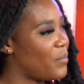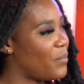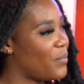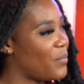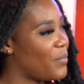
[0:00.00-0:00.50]

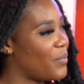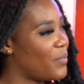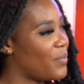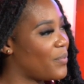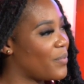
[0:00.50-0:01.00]

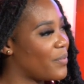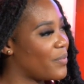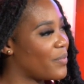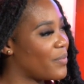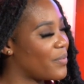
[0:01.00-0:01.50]

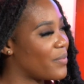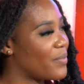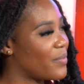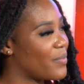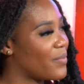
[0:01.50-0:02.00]

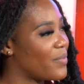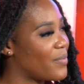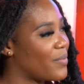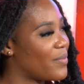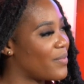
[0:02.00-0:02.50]

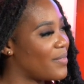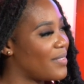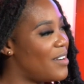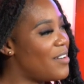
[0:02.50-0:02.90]
This person isn't speaking.